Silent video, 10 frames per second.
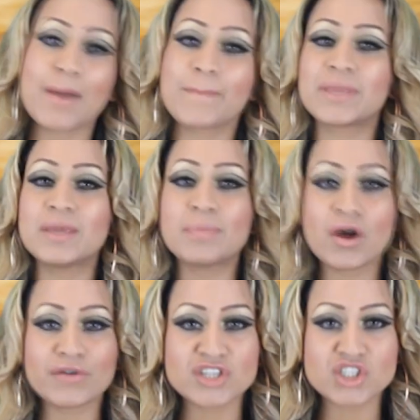be part
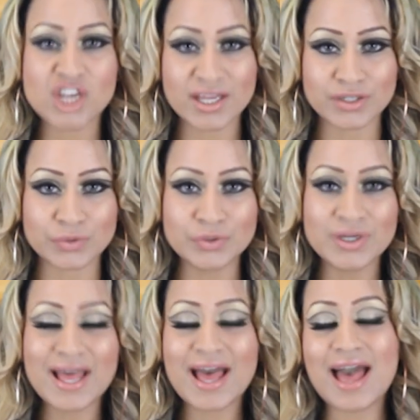of the channel,
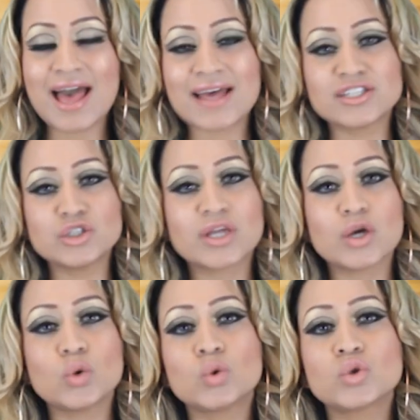and you'll get
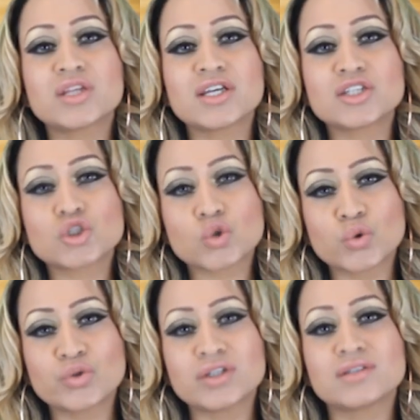all the
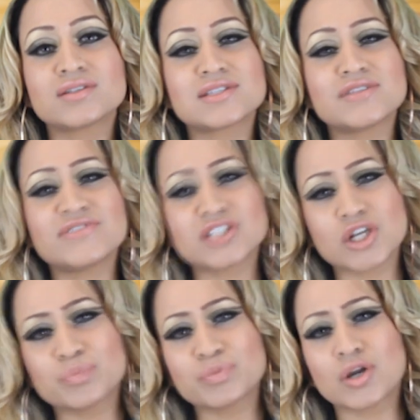tutorials, the video
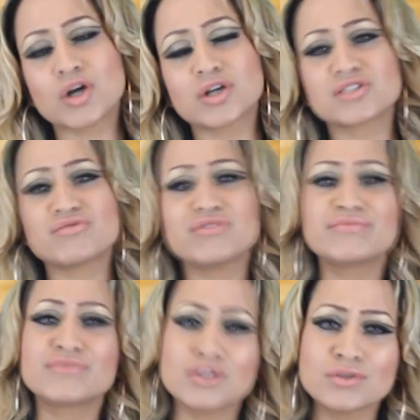blogs, the
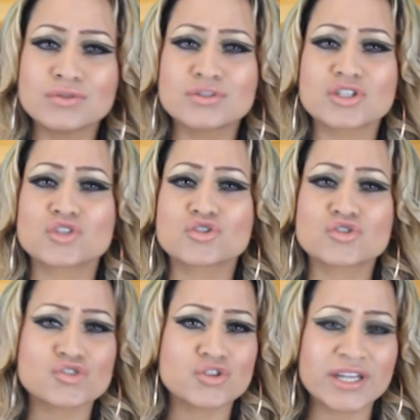reviews
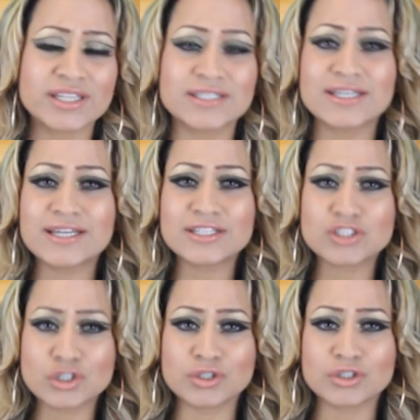straight
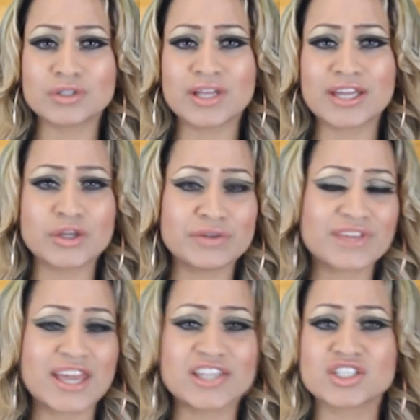to you. You'll get
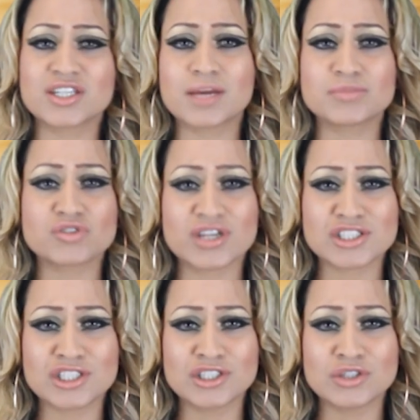notification, it'll come straight
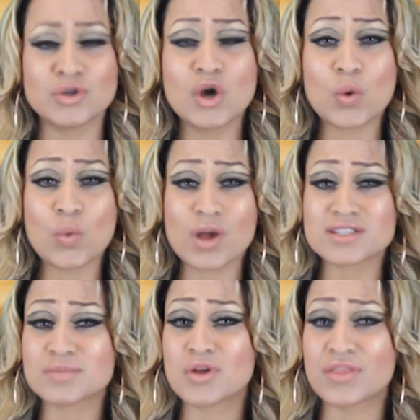to you. Whilst
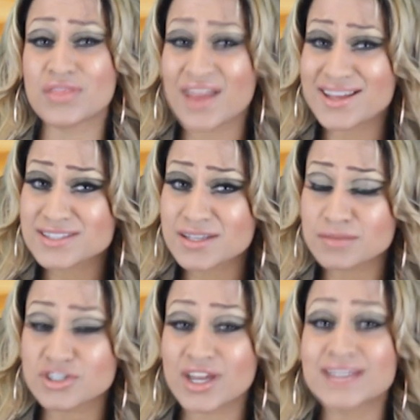I'm on that
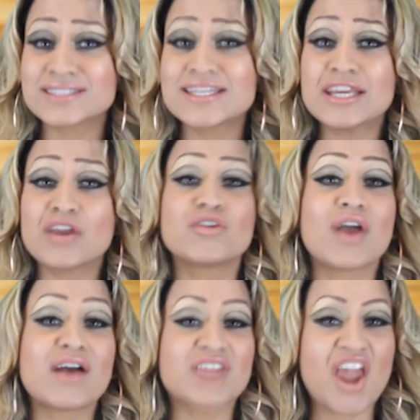subject, if you
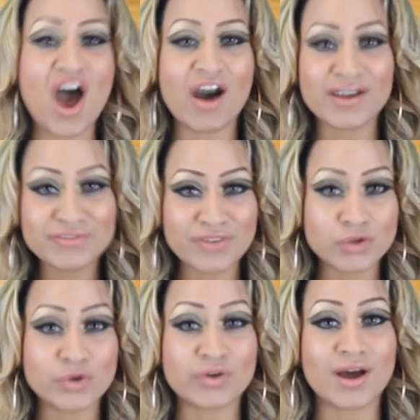have an iPhone
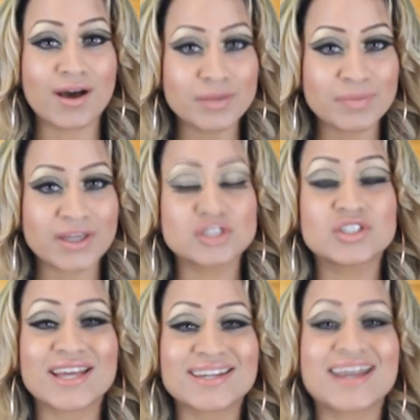or an iPad, you
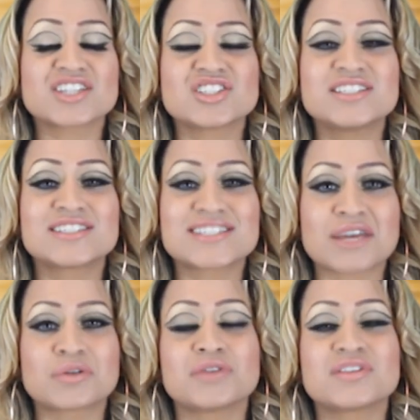can actually
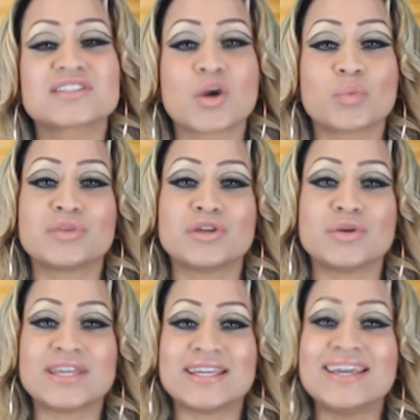download the Sculpt
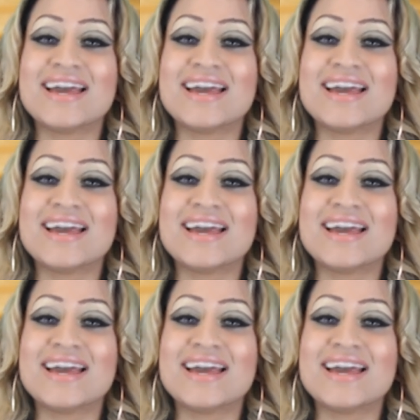Beauty